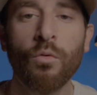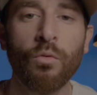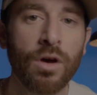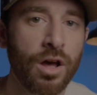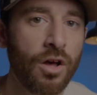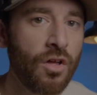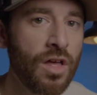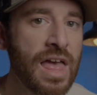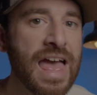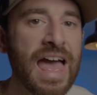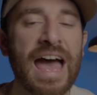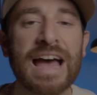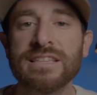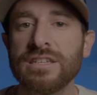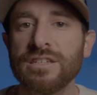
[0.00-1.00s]
Well,
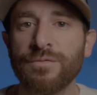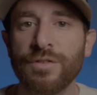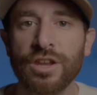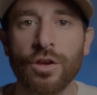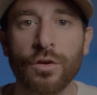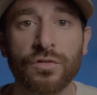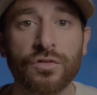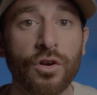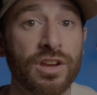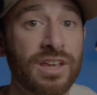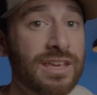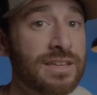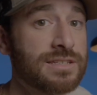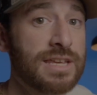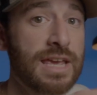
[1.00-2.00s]
as these videos started
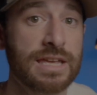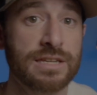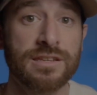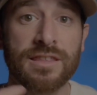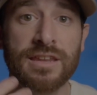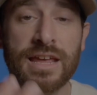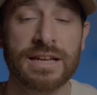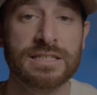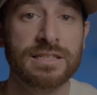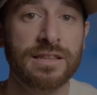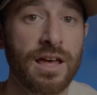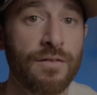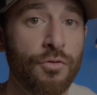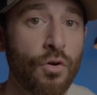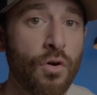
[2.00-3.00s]
getting taken to the next
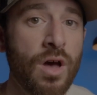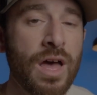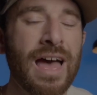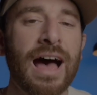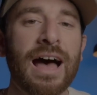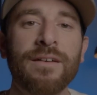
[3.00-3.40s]
level,